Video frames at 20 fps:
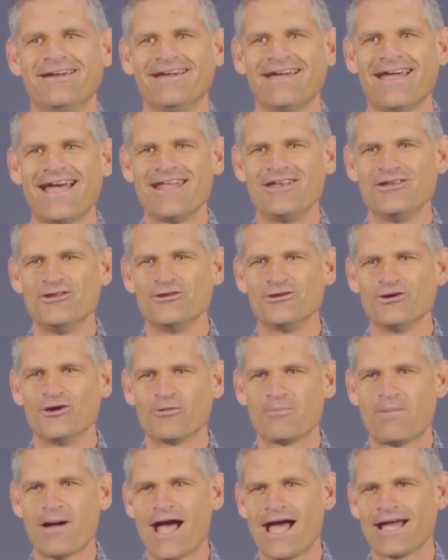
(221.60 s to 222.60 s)
And New
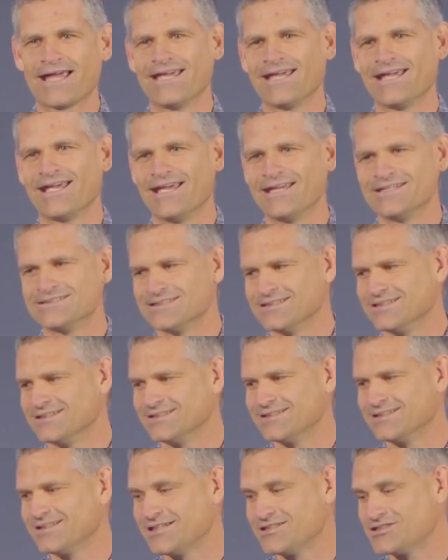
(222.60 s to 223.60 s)
York parking isn't
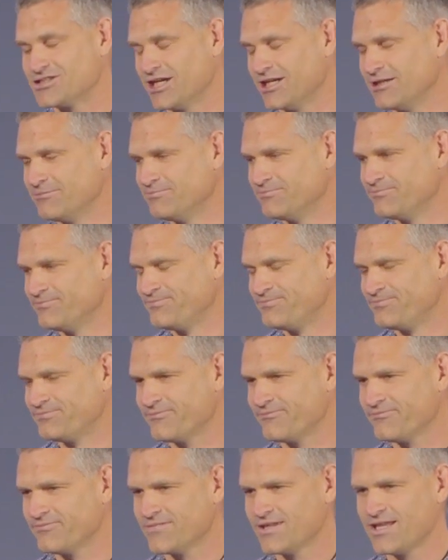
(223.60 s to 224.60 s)
cheap.
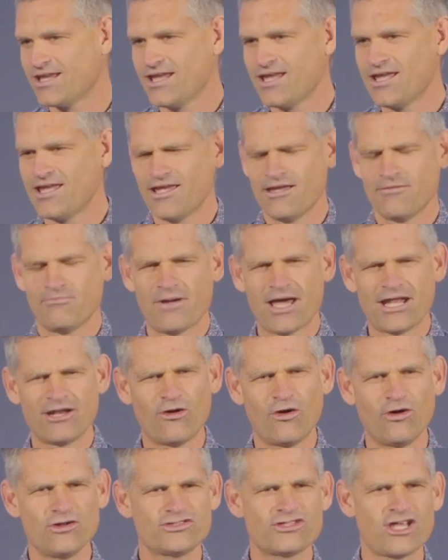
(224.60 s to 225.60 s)
But
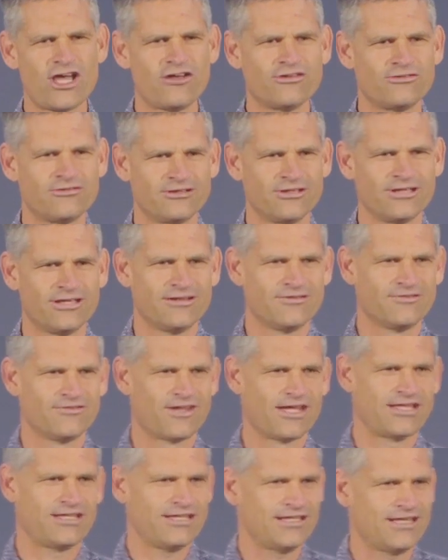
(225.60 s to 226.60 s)
also,
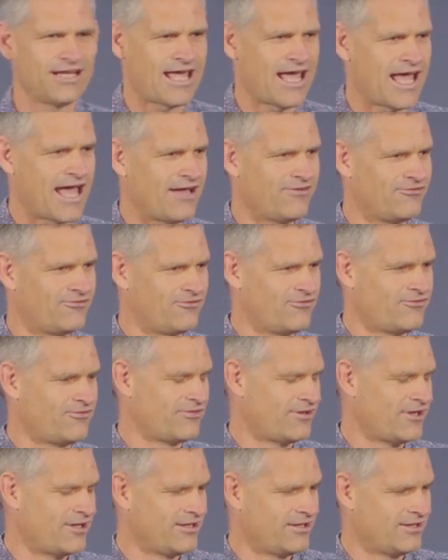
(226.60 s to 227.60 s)
they didn't have,
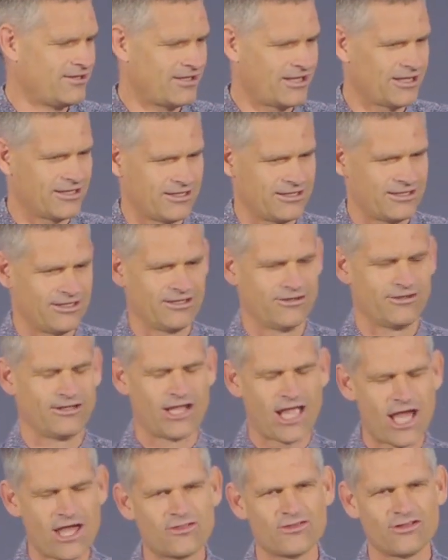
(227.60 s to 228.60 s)
like, you
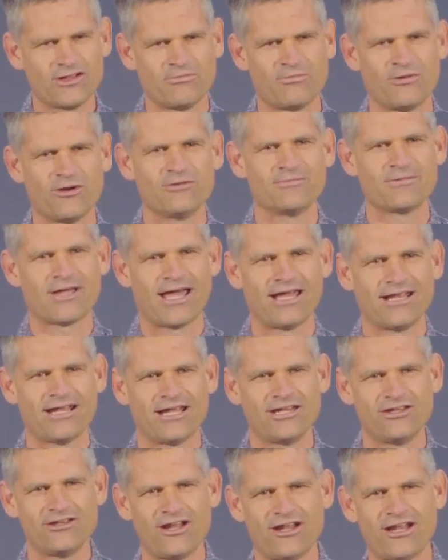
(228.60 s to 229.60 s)
go through the boom gate
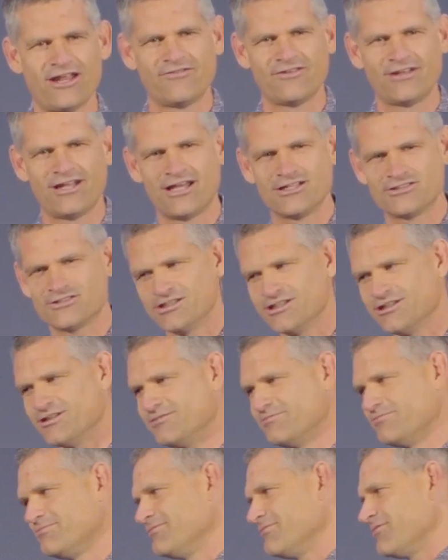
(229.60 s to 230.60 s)
and you don't have a nice
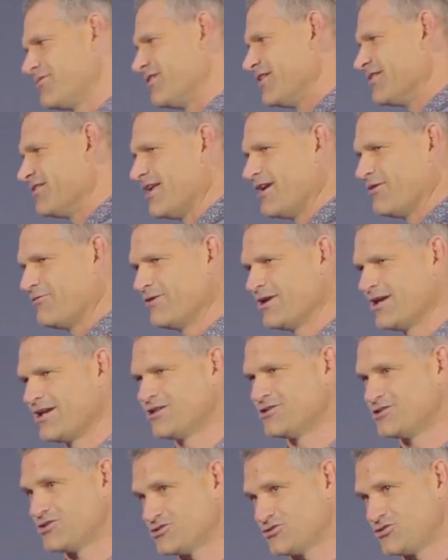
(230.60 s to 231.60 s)
little thing there where you
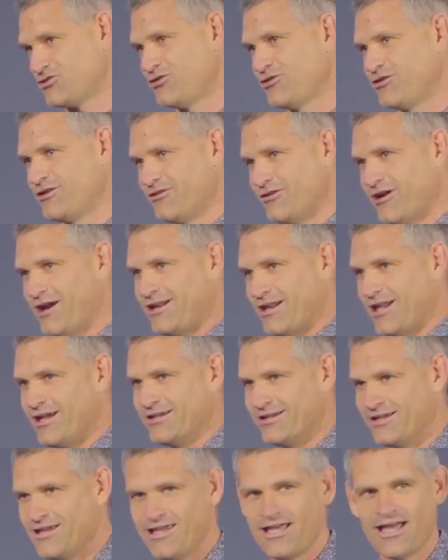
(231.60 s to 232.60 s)
can just turn it. Like,
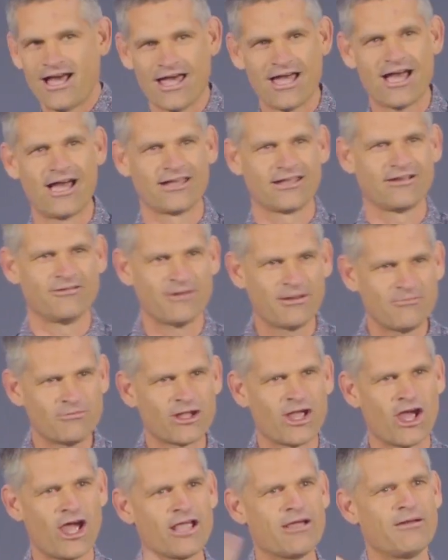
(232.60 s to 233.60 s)
I remember
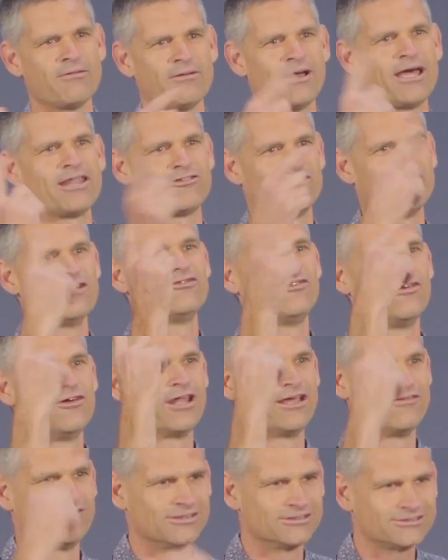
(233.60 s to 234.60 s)
going up about 3 or 4
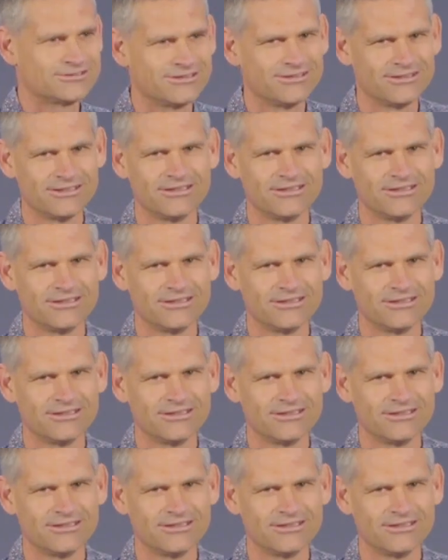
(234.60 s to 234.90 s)
levels,